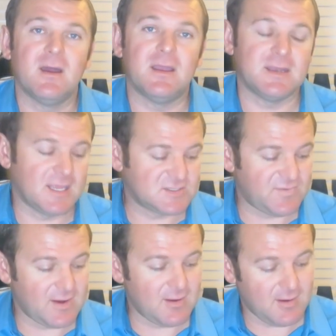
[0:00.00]
index
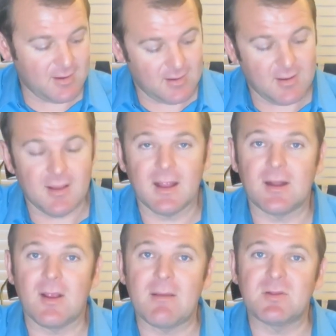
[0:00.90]
finger,
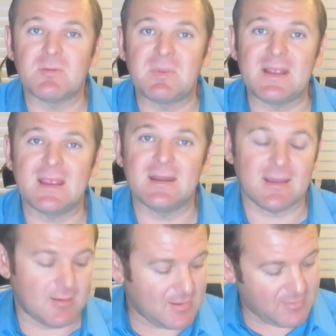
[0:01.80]
grabbing your pinky
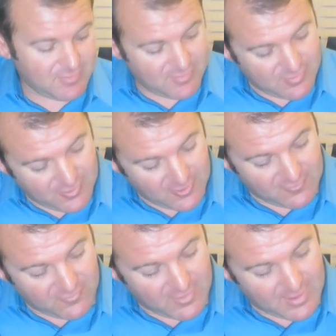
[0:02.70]
down on that 3rd
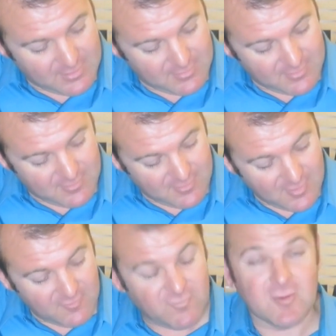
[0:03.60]
fret,
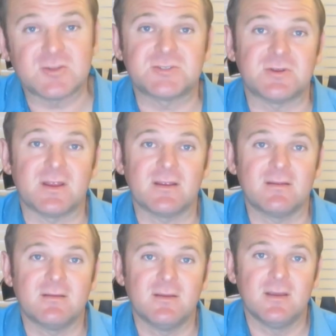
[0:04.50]
1st string.
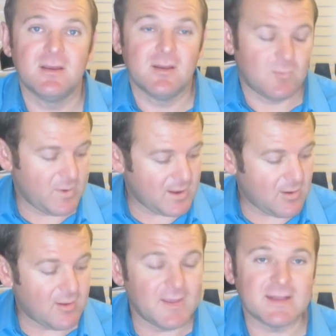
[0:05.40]
We can
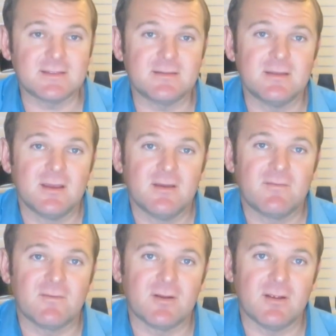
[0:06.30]
call that,
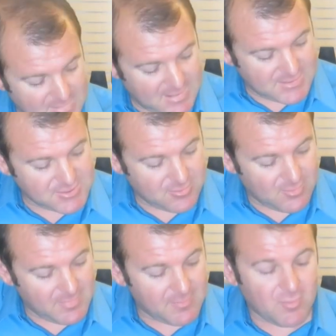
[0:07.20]
for easier
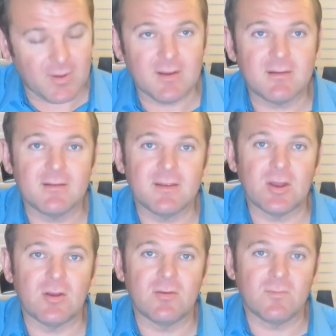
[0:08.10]
remembering, we
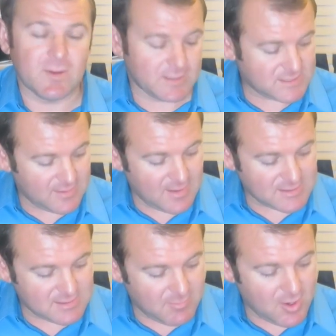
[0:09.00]
can say
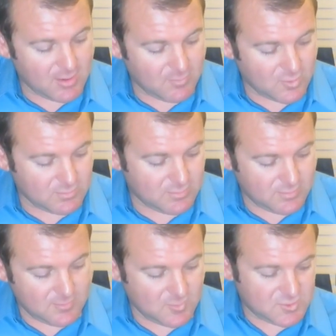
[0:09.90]
that's the bottom one.
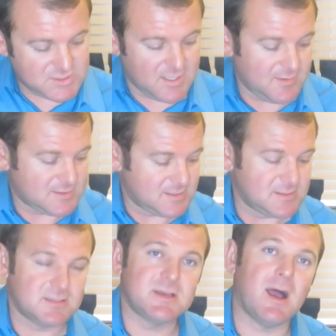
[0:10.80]
We'll say this is
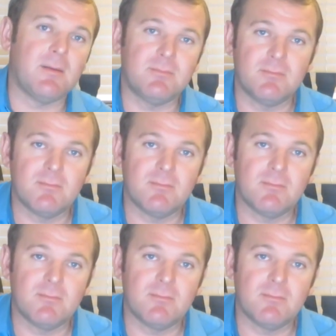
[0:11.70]
the top.